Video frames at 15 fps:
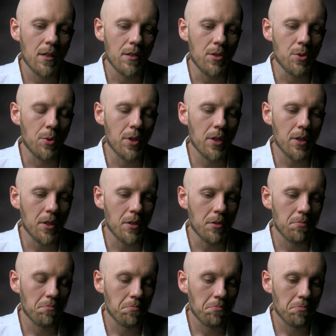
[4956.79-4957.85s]
You could
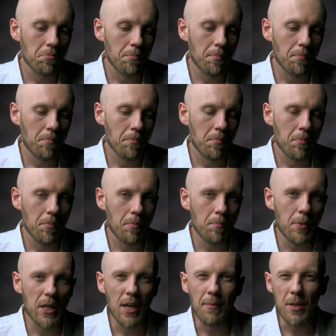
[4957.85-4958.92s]

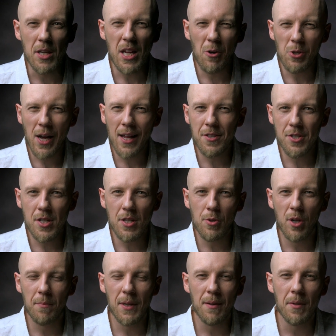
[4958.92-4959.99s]
become a neo-Nazi, you
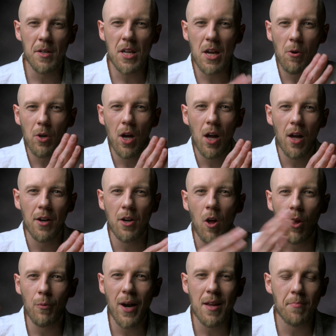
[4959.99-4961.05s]
could become a neocon, an
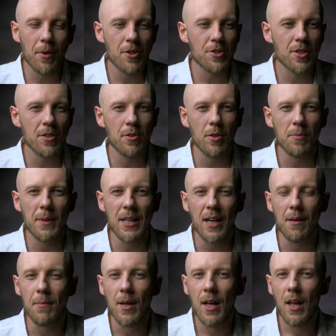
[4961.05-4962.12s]
alt-right person, you could
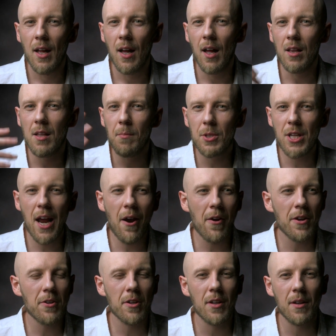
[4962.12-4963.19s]
become a
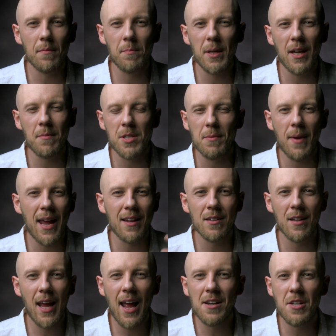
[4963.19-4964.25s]
libertarian, you can become some
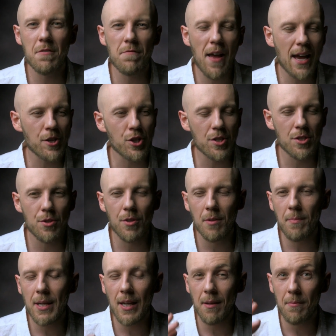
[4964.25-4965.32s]
anti-fascist, you can
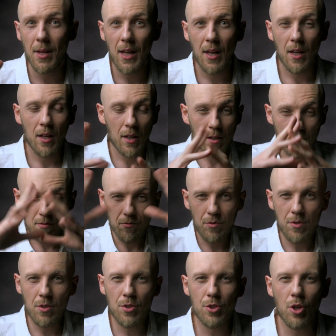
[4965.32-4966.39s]
become...
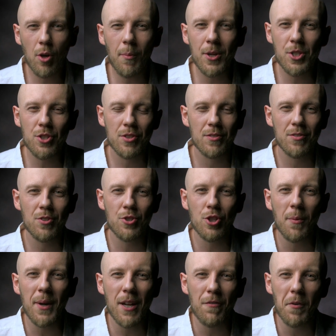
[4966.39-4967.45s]
There's so
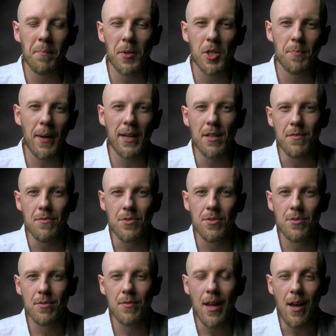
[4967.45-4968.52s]
many different
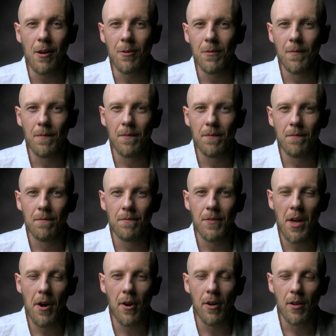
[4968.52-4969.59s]
perspectives now
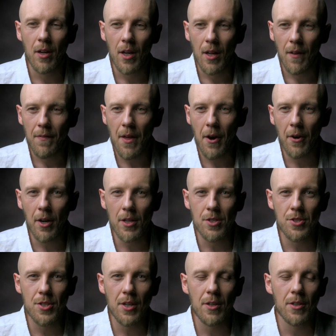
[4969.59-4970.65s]
that are
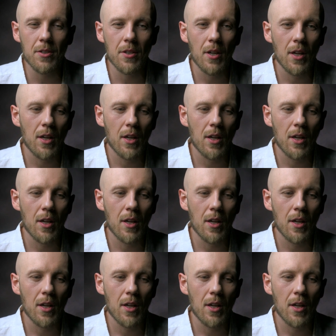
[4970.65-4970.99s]
considered